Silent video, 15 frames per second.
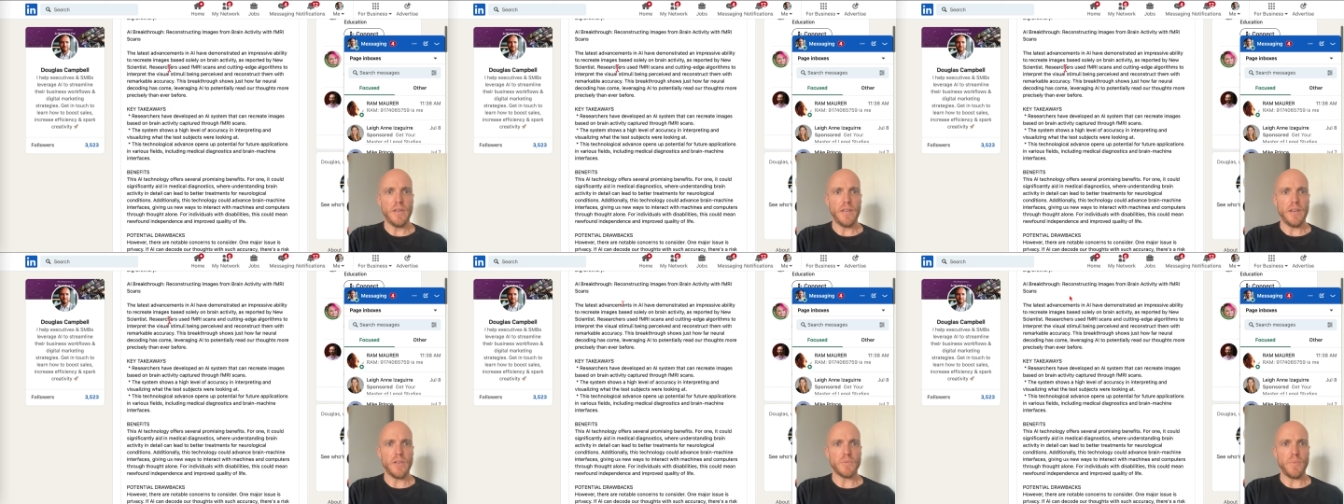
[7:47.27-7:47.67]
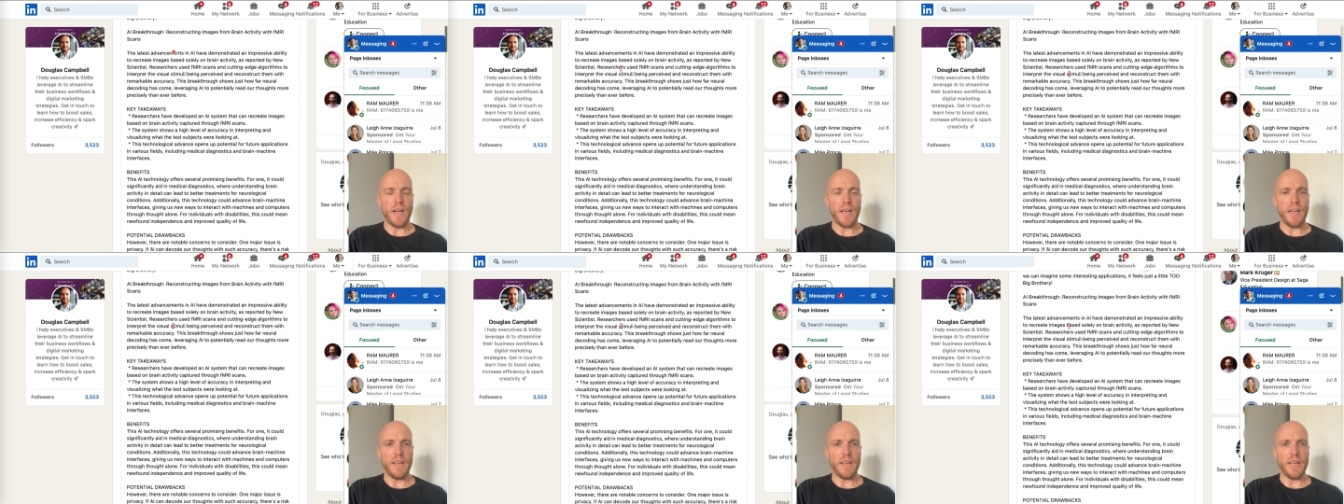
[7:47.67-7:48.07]
Here's
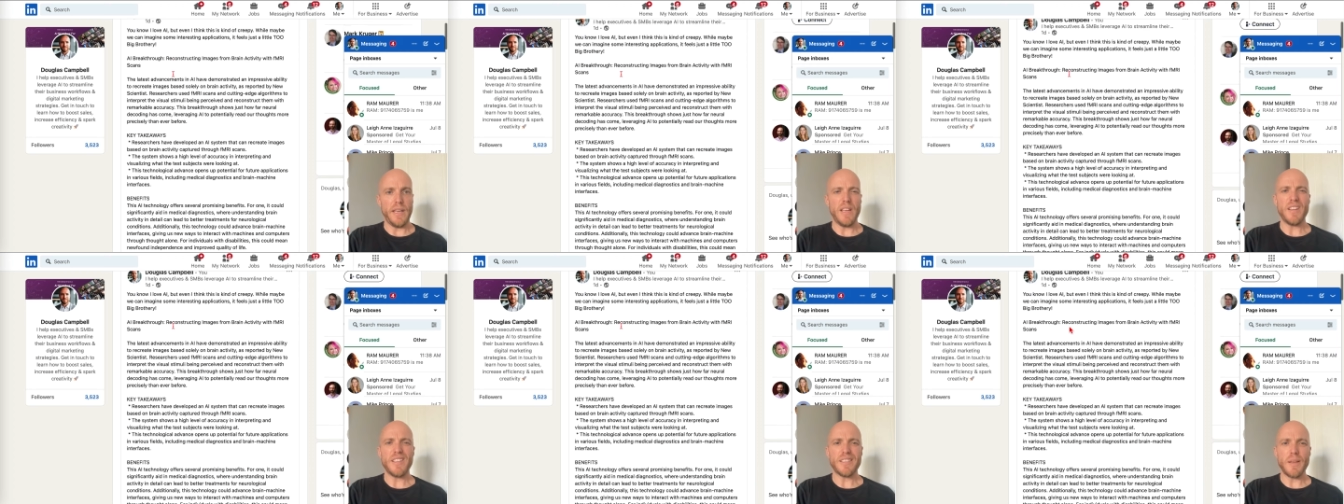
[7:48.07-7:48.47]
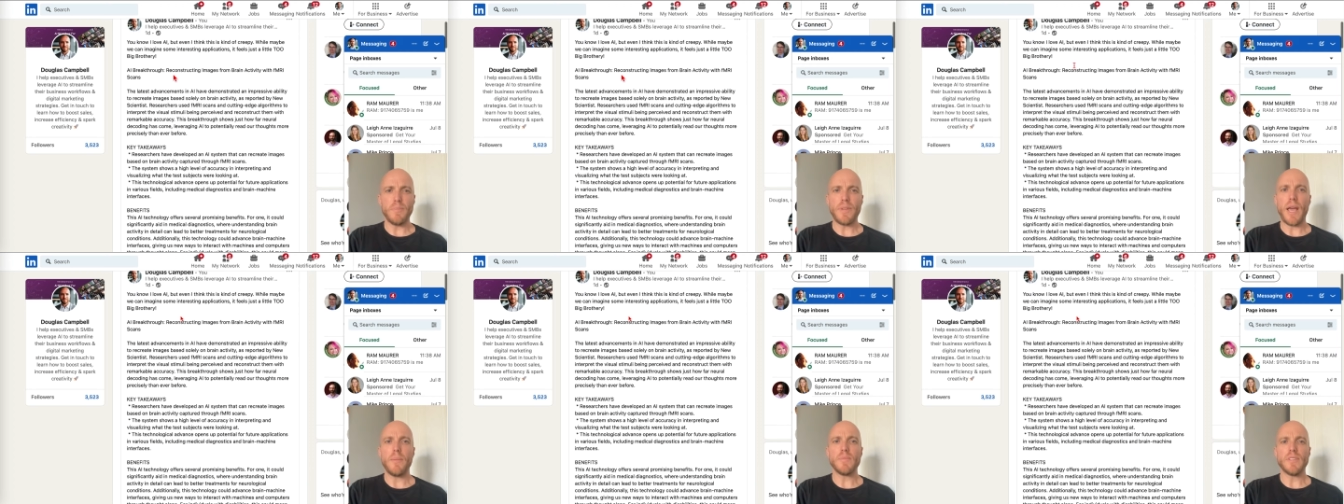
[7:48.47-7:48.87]
my, and it
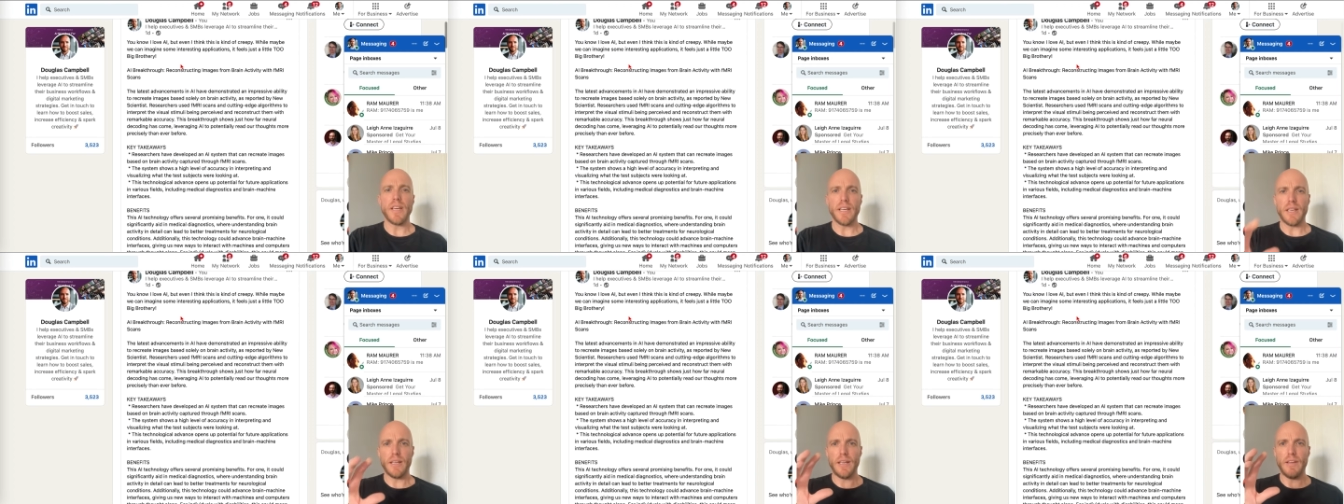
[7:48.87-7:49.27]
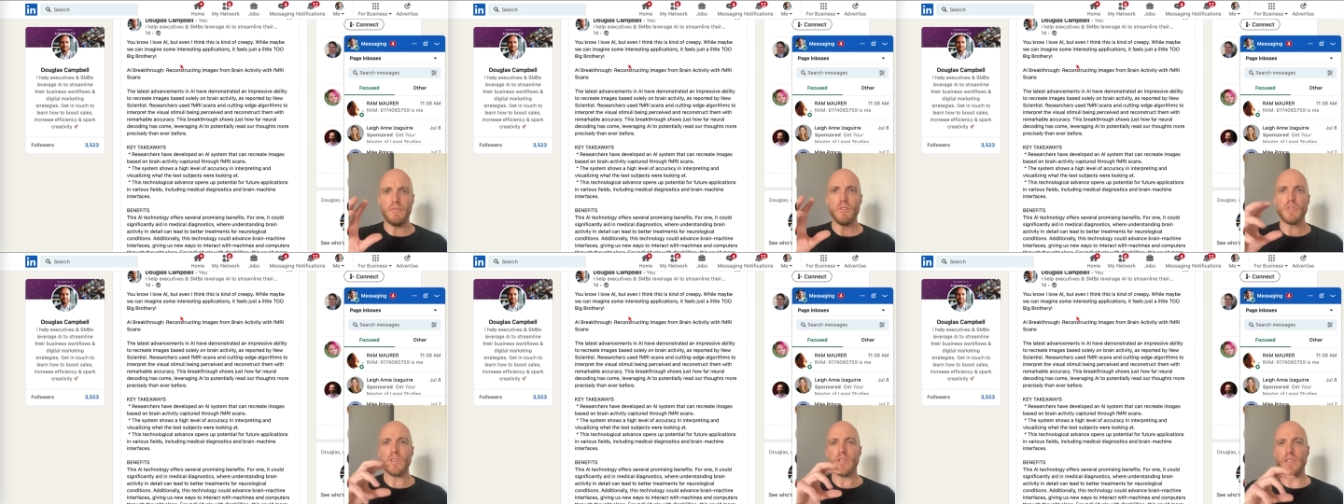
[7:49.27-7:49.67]
sometimes, like if
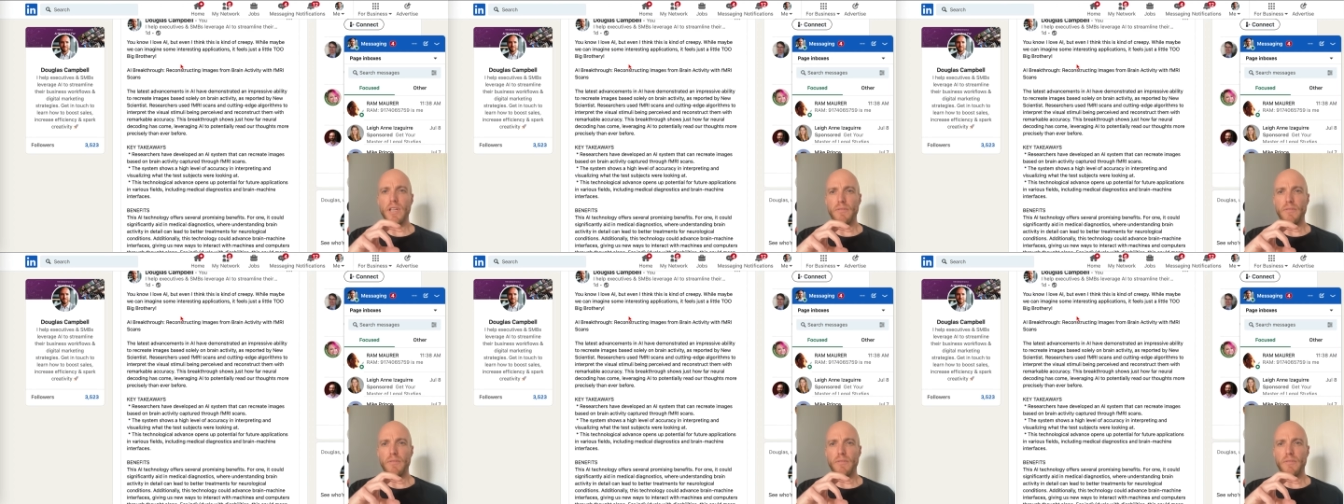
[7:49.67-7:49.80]
there's